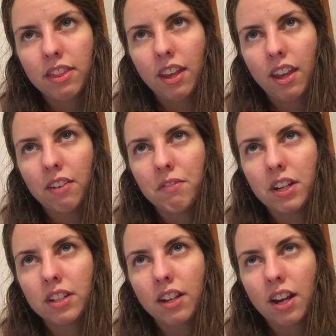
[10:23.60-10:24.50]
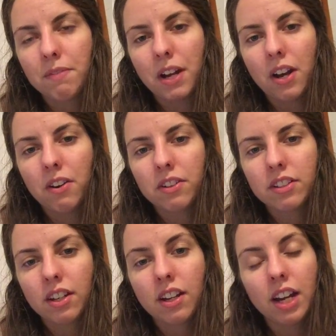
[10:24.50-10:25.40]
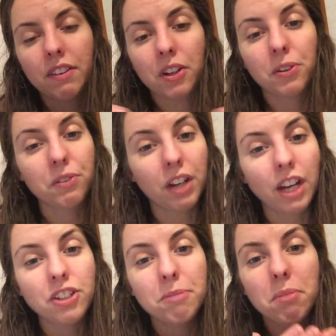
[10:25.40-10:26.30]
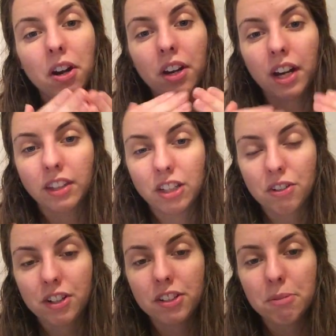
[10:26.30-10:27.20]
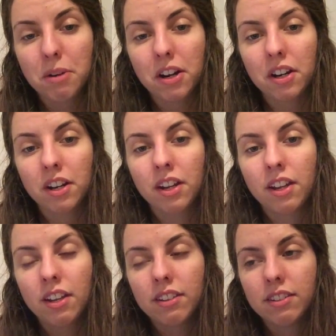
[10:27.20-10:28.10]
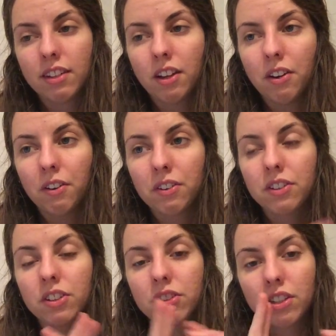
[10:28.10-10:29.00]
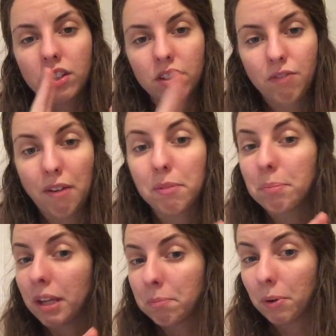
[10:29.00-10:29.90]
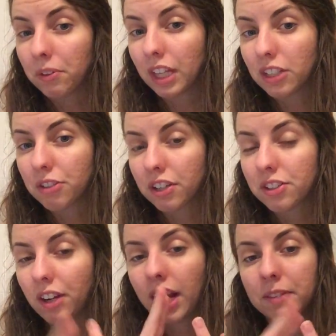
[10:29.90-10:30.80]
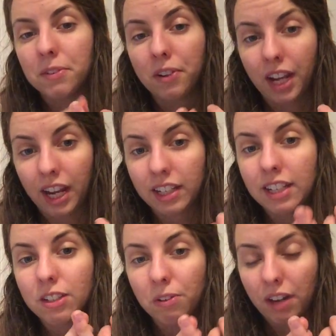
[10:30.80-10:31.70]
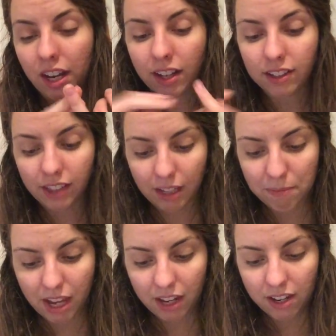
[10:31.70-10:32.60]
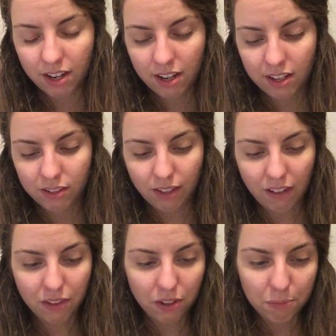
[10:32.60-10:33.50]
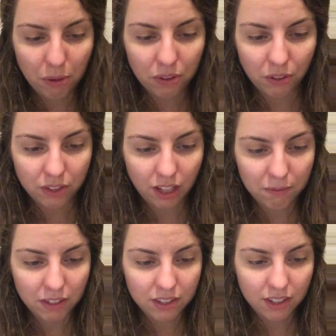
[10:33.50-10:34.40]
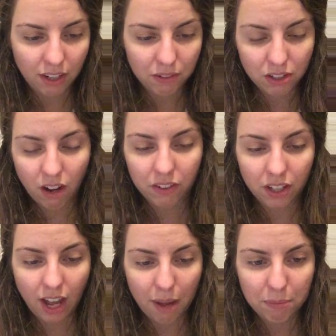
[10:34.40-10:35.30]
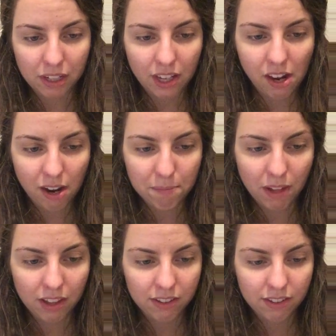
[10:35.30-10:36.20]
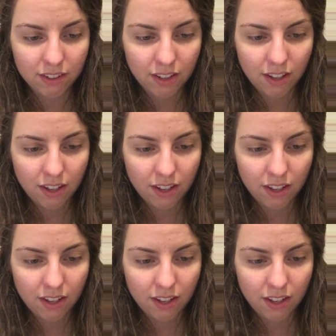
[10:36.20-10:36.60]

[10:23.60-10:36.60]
Then we could talk about kind of the creation part and the trickster part. So rabbit being both a trickster animal and he's creating Clayman. So you have both those elements there, which often happen in our myths.